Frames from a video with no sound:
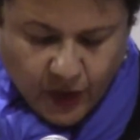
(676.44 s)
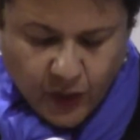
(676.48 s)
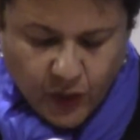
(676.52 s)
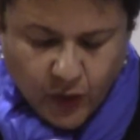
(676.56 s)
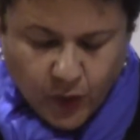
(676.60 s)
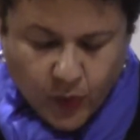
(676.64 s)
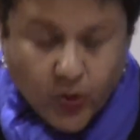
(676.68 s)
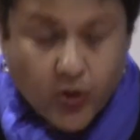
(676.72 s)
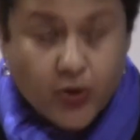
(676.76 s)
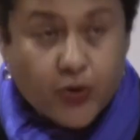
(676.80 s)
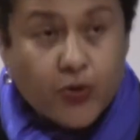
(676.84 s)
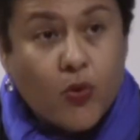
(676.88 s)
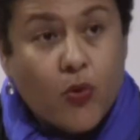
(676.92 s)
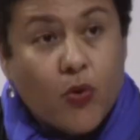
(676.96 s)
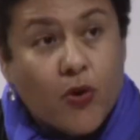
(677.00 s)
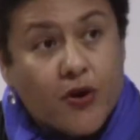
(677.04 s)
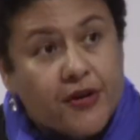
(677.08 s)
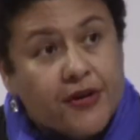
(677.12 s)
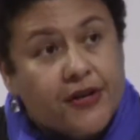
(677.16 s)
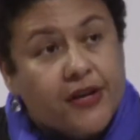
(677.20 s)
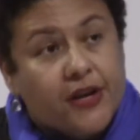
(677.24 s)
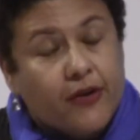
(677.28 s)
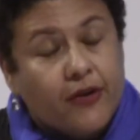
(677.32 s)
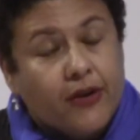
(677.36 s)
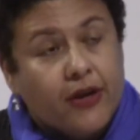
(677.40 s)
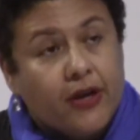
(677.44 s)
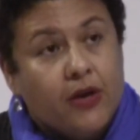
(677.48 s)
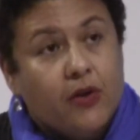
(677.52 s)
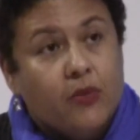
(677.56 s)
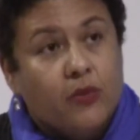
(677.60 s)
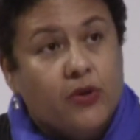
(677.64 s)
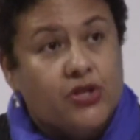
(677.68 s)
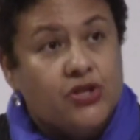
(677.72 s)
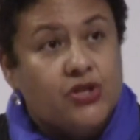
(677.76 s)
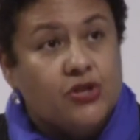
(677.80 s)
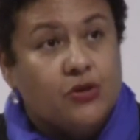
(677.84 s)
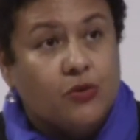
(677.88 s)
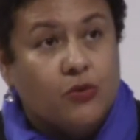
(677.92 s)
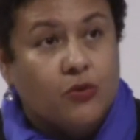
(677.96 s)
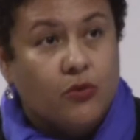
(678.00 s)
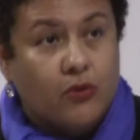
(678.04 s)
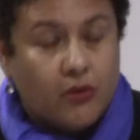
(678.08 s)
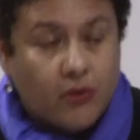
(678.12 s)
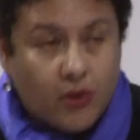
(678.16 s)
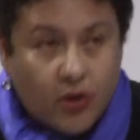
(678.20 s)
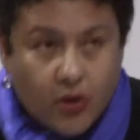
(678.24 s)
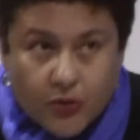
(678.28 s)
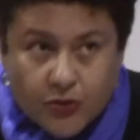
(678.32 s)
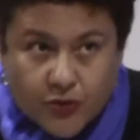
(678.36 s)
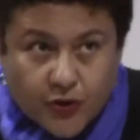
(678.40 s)
The word ordinary, which
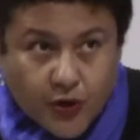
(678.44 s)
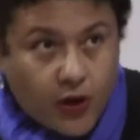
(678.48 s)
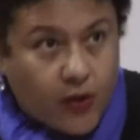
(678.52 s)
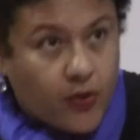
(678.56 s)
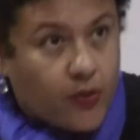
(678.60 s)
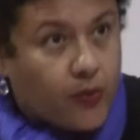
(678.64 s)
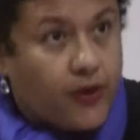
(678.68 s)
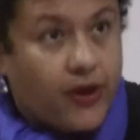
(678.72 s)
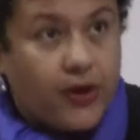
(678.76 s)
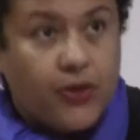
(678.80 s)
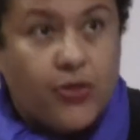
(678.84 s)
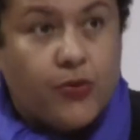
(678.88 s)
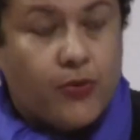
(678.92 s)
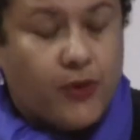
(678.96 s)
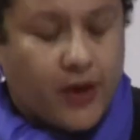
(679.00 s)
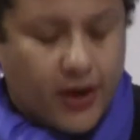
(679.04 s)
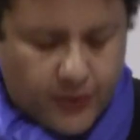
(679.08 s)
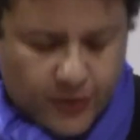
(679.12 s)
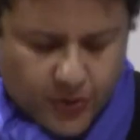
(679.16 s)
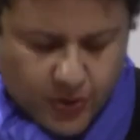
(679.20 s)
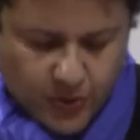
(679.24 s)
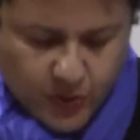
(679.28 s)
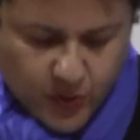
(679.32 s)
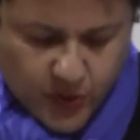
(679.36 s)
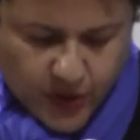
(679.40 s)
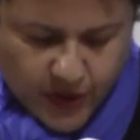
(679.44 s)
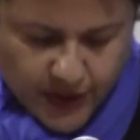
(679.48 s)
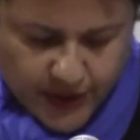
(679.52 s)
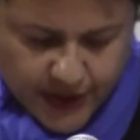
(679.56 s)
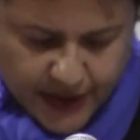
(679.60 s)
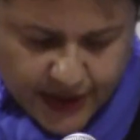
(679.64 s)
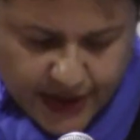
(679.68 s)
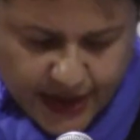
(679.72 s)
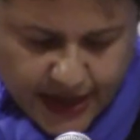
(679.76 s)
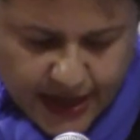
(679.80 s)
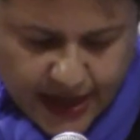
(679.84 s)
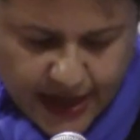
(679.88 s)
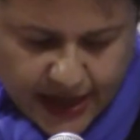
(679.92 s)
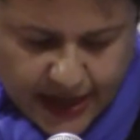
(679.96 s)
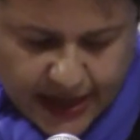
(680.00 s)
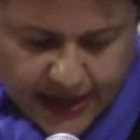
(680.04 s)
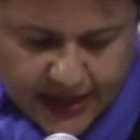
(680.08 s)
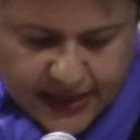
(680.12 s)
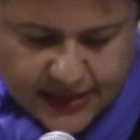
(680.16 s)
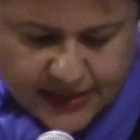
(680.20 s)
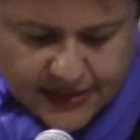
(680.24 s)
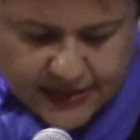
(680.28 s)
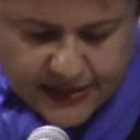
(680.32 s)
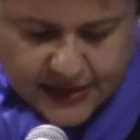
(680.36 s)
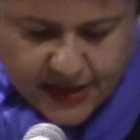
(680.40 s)
goes all the way throughout her work,
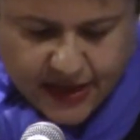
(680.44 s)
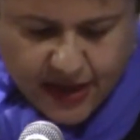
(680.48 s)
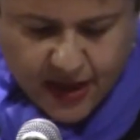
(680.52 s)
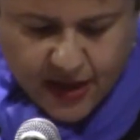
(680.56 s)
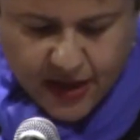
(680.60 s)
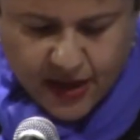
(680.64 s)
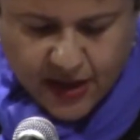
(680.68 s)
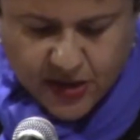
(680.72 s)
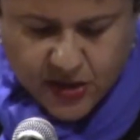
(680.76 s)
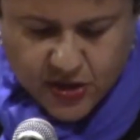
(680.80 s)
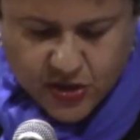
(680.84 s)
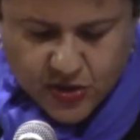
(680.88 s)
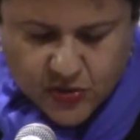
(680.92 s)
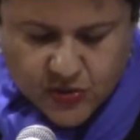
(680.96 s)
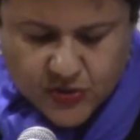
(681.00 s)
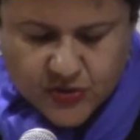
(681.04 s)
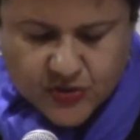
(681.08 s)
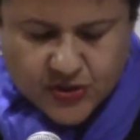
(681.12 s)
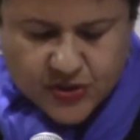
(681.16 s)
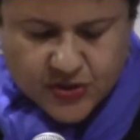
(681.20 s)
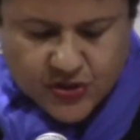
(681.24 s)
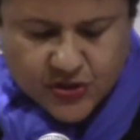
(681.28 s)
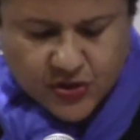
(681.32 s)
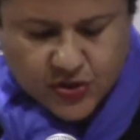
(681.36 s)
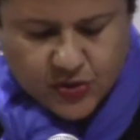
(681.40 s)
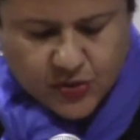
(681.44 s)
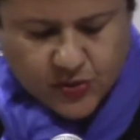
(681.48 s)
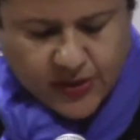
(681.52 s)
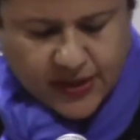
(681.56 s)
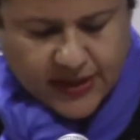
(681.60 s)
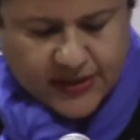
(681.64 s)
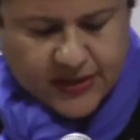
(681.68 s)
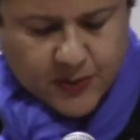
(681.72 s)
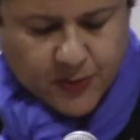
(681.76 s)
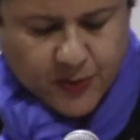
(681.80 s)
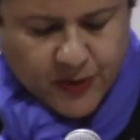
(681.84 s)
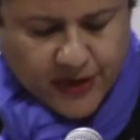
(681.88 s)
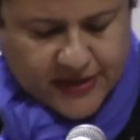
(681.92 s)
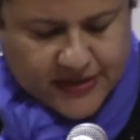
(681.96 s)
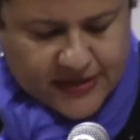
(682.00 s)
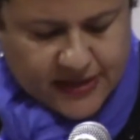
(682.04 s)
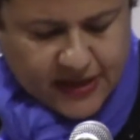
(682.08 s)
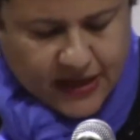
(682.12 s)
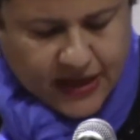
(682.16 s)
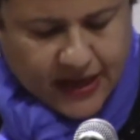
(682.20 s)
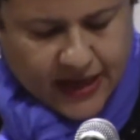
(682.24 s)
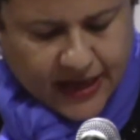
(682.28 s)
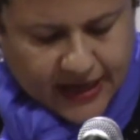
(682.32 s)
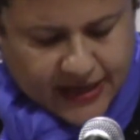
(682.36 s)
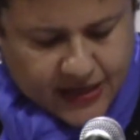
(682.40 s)
is uh, used to express
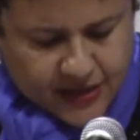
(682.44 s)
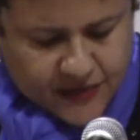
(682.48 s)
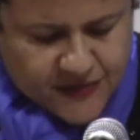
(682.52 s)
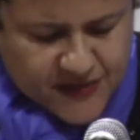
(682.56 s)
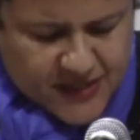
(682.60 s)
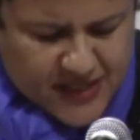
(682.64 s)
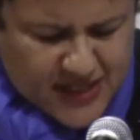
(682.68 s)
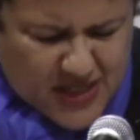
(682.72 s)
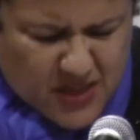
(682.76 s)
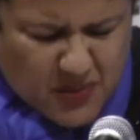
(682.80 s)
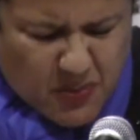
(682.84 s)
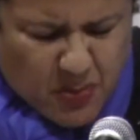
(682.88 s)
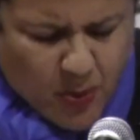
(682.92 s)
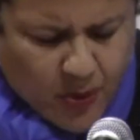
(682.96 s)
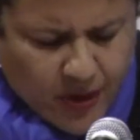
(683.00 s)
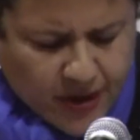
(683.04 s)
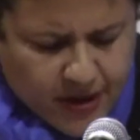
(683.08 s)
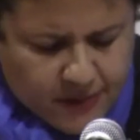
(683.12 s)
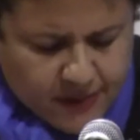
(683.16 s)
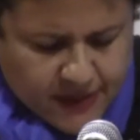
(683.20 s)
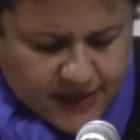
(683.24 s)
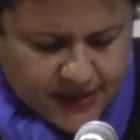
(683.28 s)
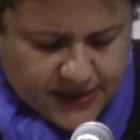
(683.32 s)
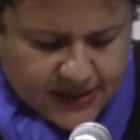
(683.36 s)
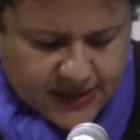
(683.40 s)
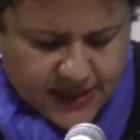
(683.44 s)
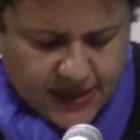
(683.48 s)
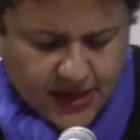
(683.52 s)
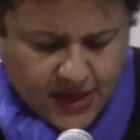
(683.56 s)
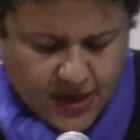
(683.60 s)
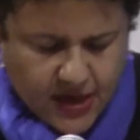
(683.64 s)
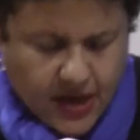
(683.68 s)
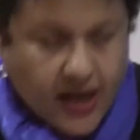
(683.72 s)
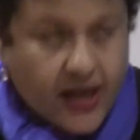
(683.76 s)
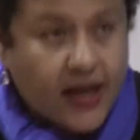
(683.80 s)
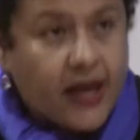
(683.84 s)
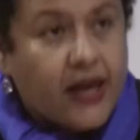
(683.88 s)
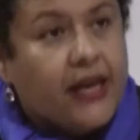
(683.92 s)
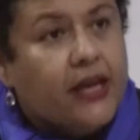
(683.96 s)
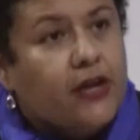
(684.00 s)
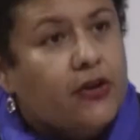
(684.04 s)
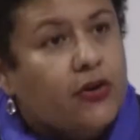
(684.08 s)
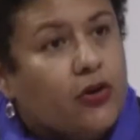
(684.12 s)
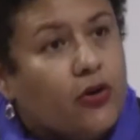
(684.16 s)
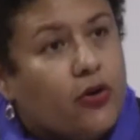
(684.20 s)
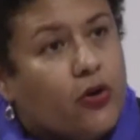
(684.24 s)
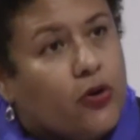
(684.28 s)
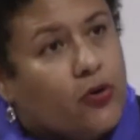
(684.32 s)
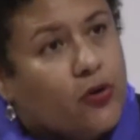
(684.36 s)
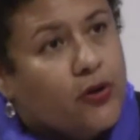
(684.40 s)
a kind of disappointment uh, in
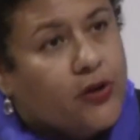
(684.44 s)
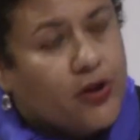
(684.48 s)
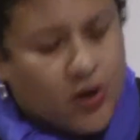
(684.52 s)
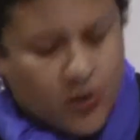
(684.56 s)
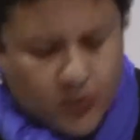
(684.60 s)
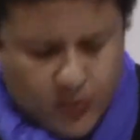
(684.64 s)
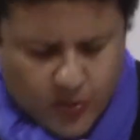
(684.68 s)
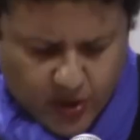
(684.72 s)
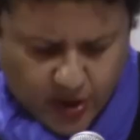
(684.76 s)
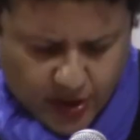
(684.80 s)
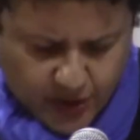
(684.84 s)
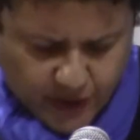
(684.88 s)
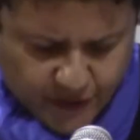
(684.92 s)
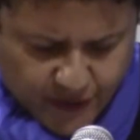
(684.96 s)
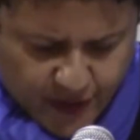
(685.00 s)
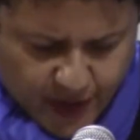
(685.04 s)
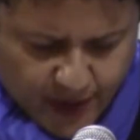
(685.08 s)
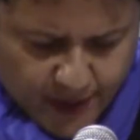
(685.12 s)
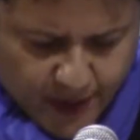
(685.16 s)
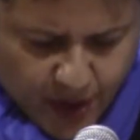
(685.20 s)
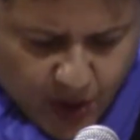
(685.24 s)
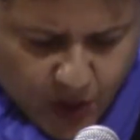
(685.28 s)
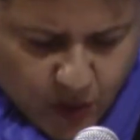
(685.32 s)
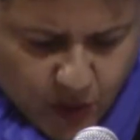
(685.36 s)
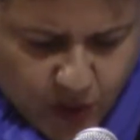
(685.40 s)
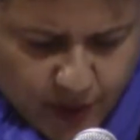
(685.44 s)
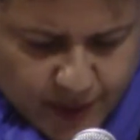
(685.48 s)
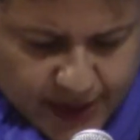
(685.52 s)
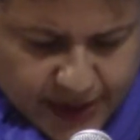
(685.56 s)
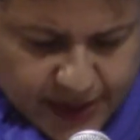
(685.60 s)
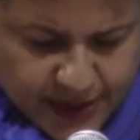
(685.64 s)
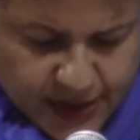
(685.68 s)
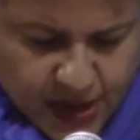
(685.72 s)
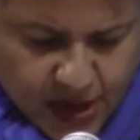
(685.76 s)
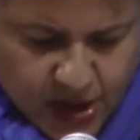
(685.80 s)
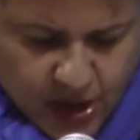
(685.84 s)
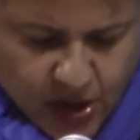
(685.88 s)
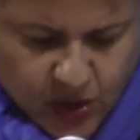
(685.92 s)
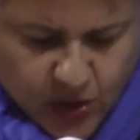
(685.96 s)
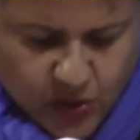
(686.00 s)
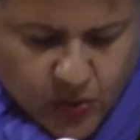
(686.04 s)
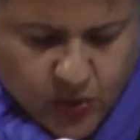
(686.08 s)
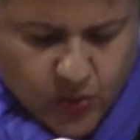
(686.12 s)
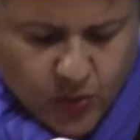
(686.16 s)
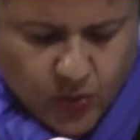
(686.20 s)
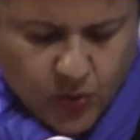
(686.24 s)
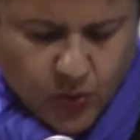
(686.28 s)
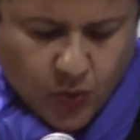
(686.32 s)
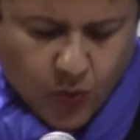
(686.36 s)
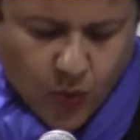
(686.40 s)
her earlier work from a woman
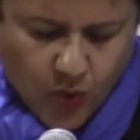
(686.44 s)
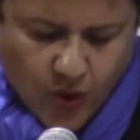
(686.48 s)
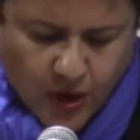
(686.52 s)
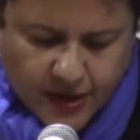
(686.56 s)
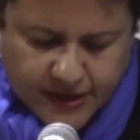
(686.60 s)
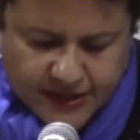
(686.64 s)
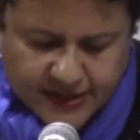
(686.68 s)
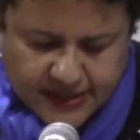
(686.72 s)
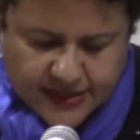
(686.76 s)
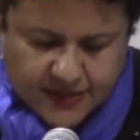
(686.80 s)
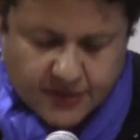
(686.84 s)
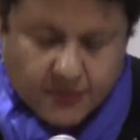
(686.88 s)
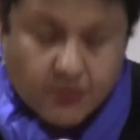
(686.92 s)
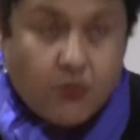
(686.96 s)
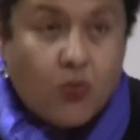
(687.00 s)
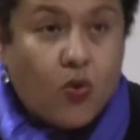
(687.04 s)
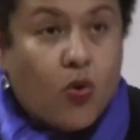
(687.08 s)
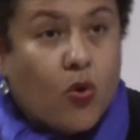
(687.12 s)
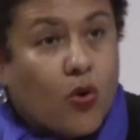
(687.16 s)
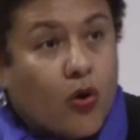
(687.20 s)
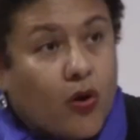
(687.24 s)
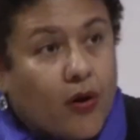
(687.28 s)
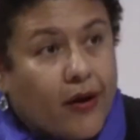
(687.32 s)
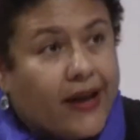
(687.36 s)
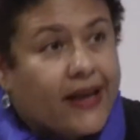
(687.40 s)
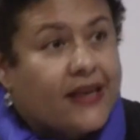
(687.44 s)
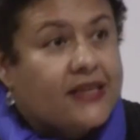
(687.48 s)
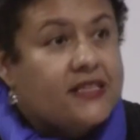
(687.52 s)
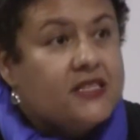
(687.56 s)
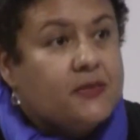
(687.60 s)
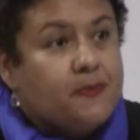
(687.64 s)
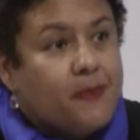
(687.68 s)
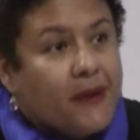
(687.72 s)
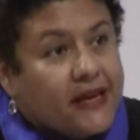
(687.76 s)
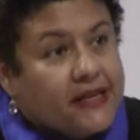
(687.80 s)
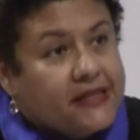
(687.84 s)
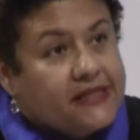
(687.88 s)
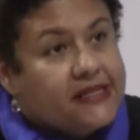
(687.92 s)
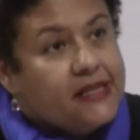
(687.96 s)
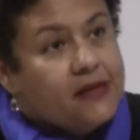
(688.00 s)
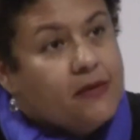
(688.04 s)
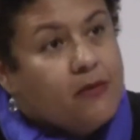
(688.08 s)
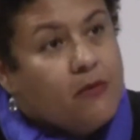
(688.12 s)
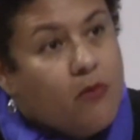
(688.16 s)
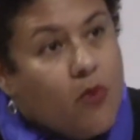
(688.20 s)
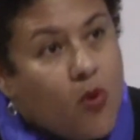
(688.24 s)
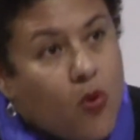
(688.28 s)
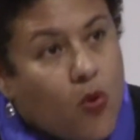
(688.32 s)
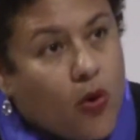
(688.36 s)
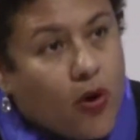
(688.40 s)
who wanted more, expected
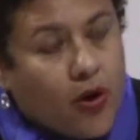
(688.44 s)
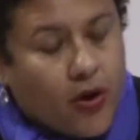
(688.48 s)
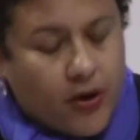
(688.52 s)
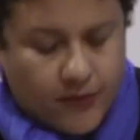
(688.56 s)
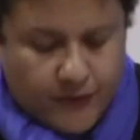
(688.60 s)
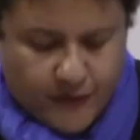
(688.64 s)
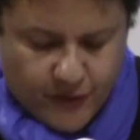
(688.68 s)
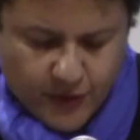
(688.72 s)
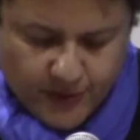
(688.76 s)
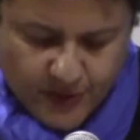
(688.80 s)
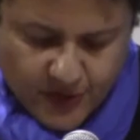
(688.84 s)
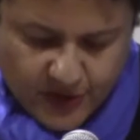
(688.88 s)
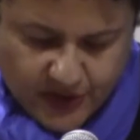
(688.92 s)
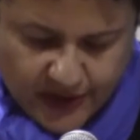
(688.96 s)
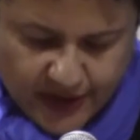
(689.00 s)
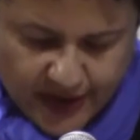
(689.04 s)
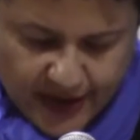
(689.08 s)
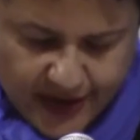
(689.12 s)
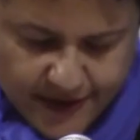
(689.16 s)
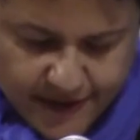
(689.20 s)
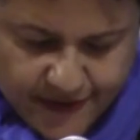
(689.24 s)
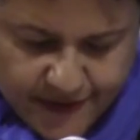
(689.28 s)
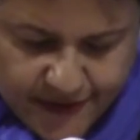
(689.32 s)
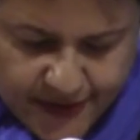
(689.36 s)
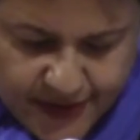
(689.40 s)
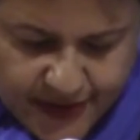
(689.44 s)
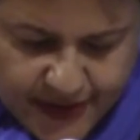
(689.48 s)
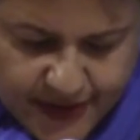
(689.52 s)
more from her life.